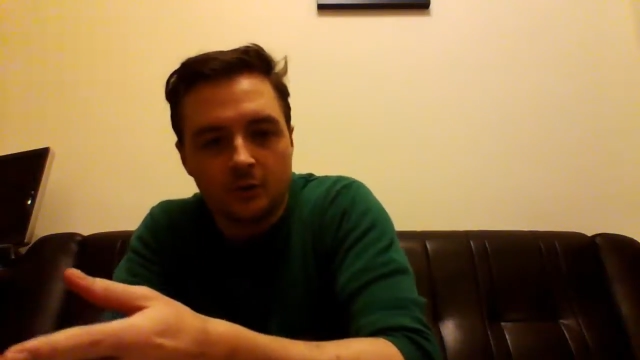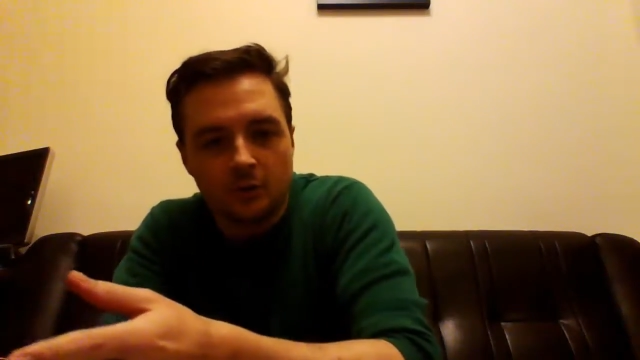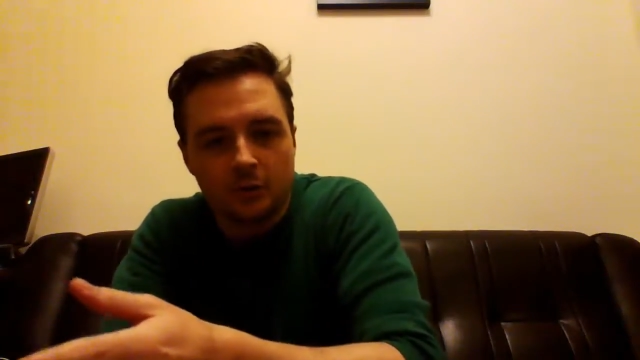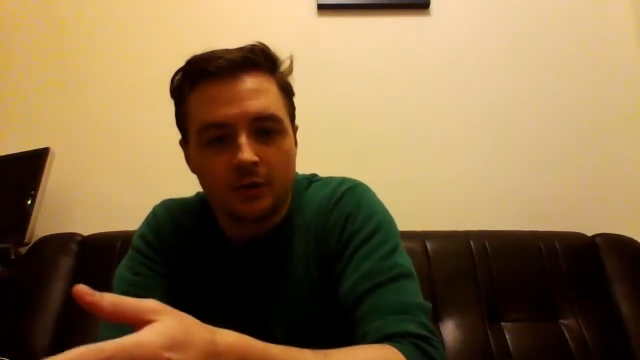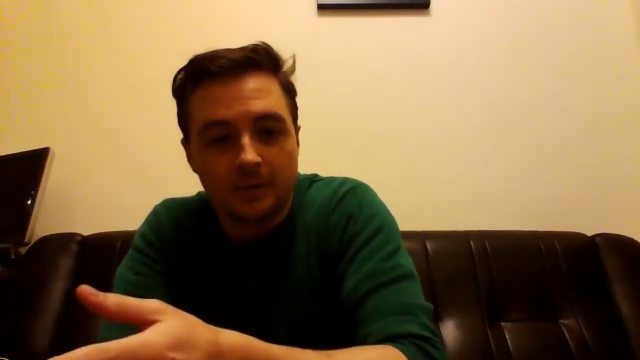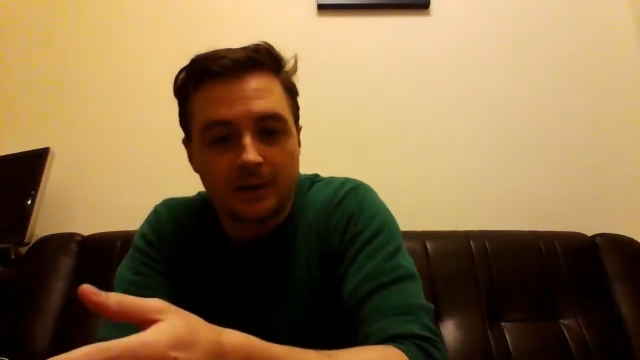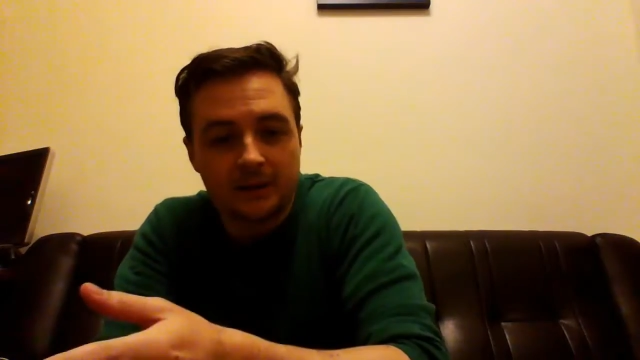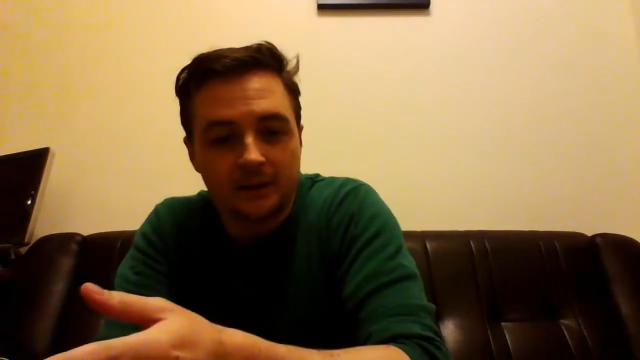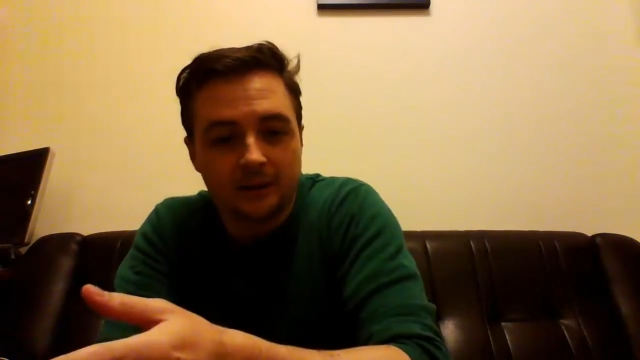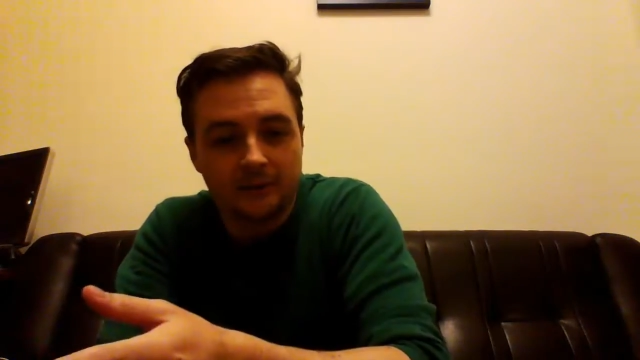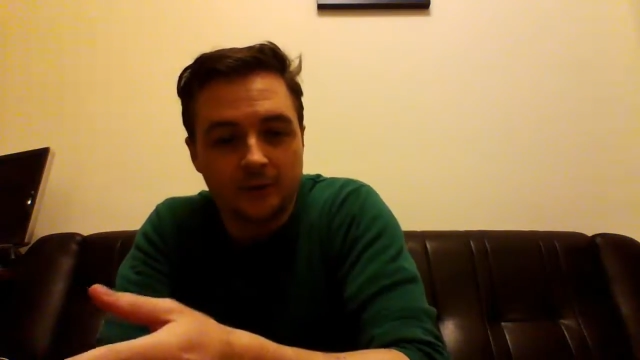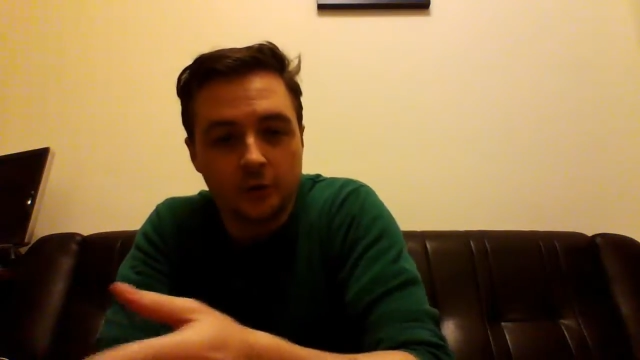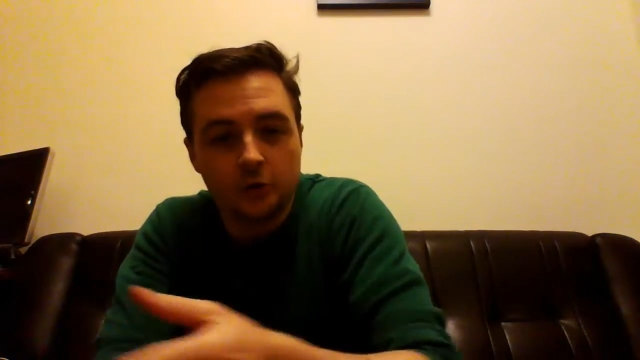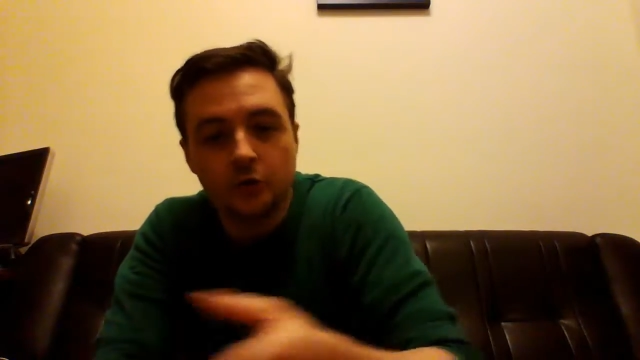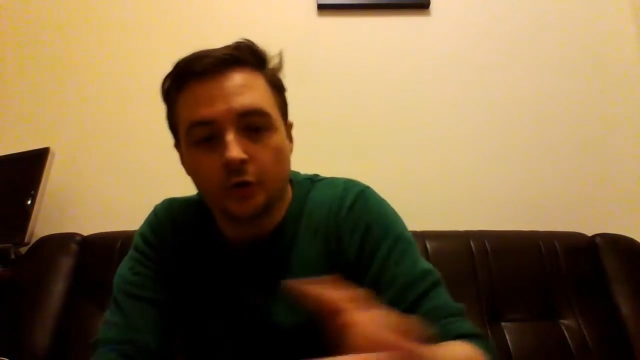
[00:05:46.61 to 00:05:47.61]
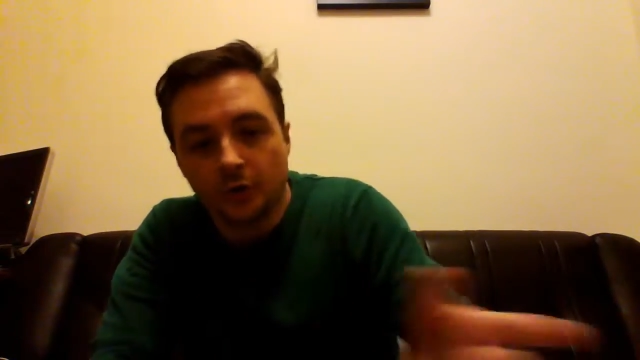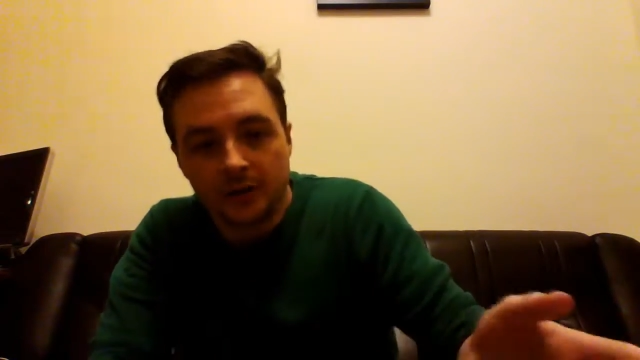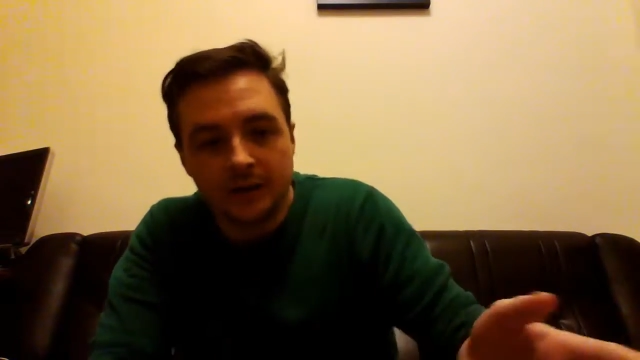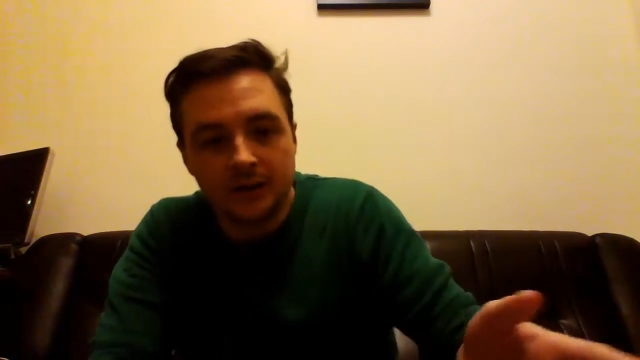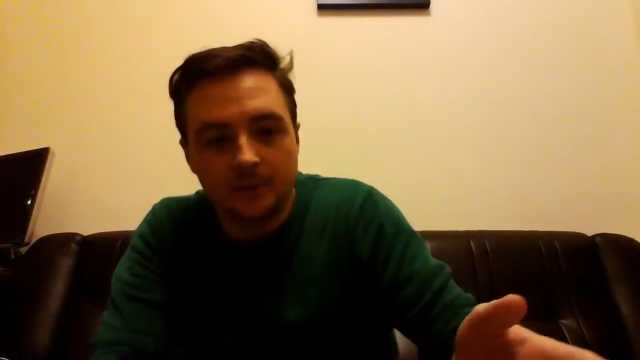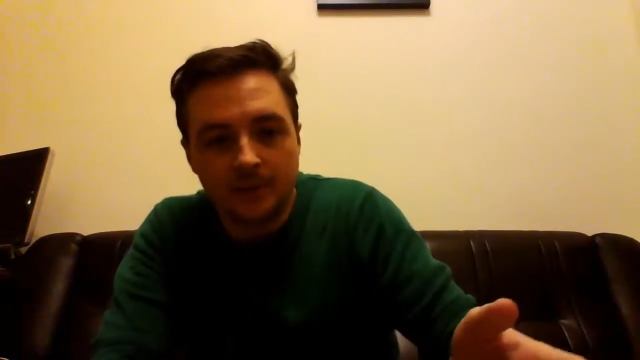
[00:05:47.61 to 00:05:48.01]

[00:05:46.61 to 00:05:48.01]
talking about the future in the